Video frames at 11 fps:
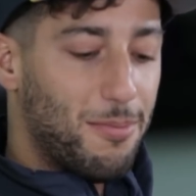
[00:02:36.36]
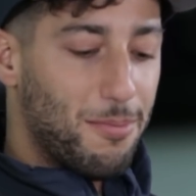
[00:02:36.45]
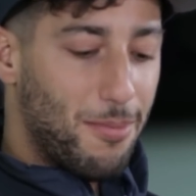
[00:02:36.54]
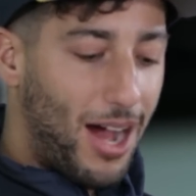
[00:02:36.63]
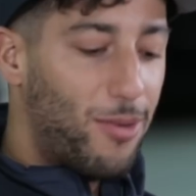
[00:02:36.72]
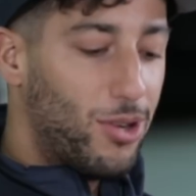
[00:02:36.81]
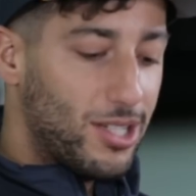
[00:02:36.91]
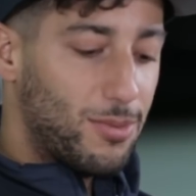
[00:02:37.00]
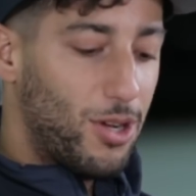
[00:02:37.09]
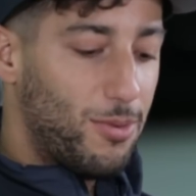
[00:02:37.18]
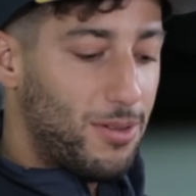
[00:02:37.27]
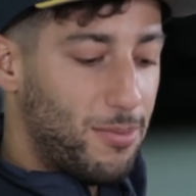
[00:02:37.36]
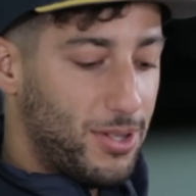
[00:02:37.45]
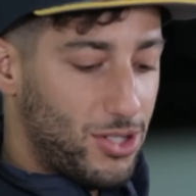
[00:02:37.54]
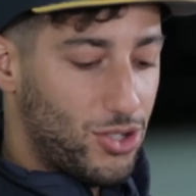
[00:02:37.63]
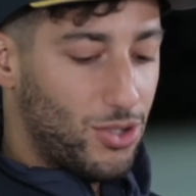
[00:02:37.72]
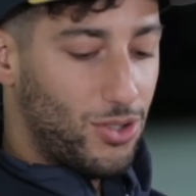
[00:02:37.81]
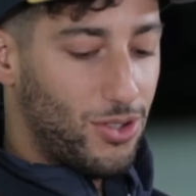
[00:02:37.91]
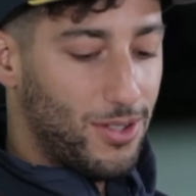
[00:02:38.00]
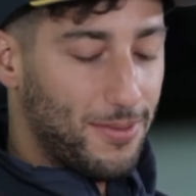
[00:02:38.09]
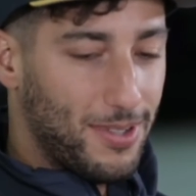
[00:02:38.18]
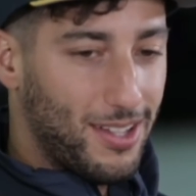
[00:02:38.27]
my worst moment, but
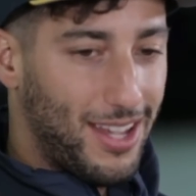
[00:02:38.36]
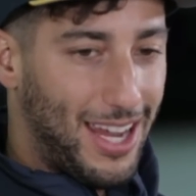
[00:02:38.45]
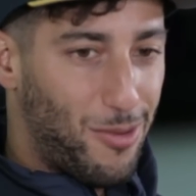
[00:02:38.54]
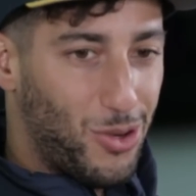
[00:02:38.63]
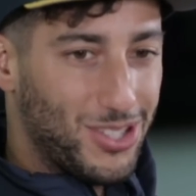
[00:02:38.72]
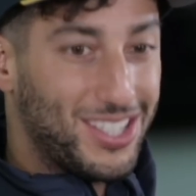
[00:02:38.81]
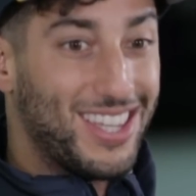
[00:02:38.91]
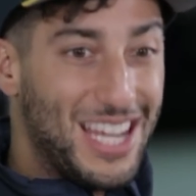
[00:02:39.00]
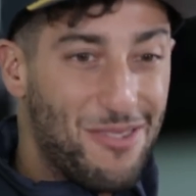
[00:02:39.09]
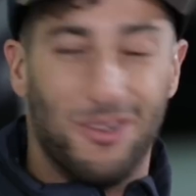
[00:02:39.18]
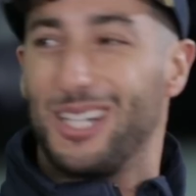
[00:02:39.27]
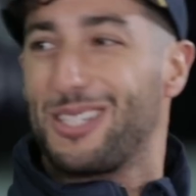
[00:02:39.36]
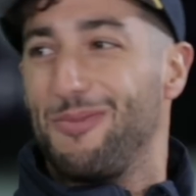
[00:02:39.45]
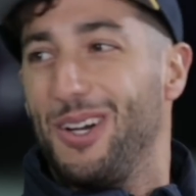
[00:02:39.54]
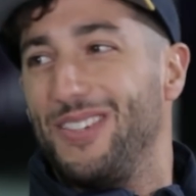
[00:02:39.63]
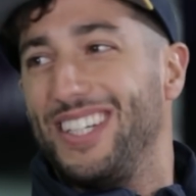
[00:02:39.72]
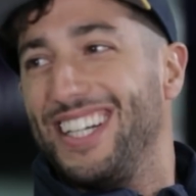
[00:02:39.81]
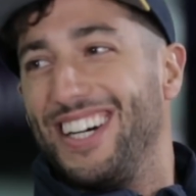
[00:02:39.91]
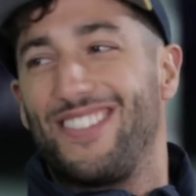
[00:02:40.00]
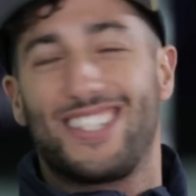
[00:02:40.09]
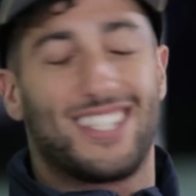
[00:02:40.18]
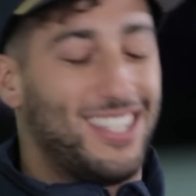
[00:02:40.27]
sure, it was the worst moment
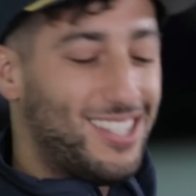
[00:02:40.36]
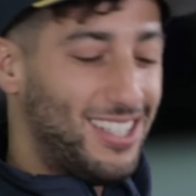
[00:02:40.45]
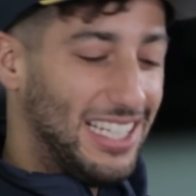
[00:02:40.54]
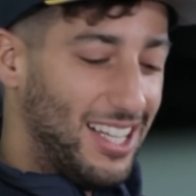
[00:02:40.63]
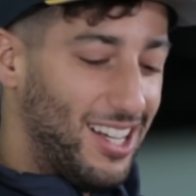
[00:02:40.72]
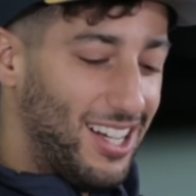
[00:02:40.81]
of the season.